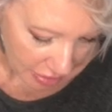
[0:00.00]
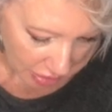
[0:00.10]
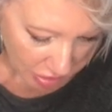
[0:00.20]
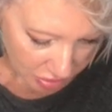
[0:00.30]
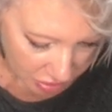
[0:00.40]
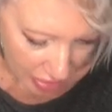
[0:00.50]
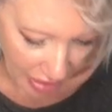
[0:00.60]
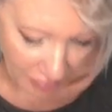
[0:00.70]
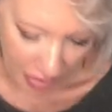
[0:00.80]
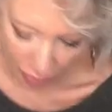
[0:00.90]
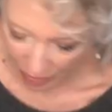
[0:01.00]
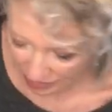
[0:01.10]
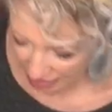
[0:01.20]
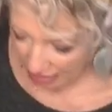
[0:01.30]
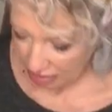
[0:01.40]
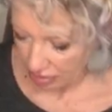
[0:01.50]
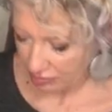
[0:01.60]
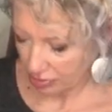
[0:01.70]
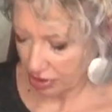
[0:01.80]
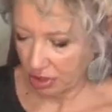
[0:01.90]
they also have a website you can
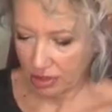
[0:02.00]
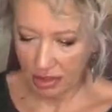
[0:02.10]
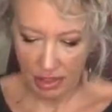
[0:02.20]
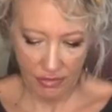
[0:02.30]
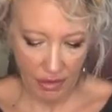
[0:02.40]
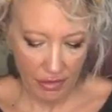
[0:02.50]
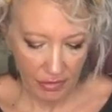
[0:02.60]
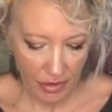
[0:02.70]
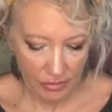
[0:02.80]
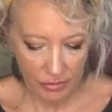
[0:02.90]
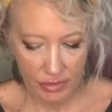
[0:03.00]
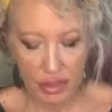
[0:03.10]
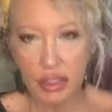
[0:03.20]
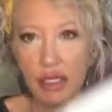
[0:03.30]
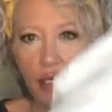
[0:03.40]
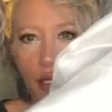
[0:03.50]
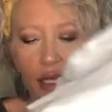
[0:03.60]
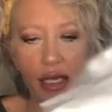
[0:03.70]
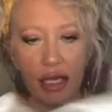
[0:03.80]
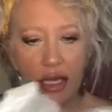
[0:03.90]
purchase stuff off of.
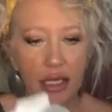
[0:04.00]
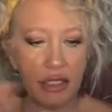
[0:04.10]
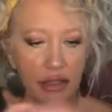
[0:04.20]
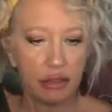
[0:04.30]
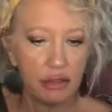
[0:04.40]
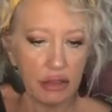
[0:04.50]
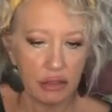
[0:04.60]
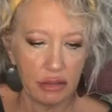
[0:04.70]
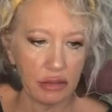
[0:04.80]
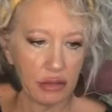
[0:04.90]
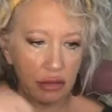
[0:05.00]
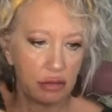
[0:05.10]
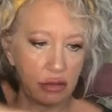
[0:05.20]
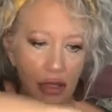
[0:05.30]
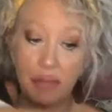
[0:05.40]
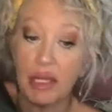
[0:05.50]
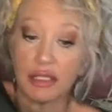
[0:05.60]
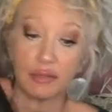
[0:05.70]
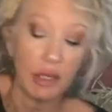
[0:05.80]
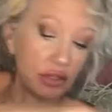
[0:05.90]
And I'm not
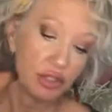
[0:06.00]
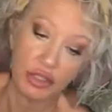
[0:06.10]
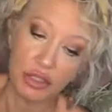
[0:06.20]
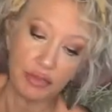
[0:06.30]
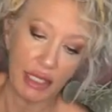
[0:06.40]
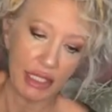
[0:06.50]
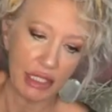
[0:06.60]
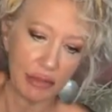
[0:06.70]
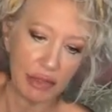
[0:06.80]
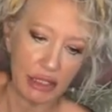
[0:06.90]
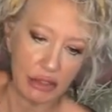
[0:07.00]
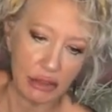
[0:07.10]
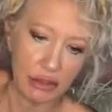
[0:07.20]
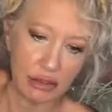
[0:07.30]
sponsored by any means,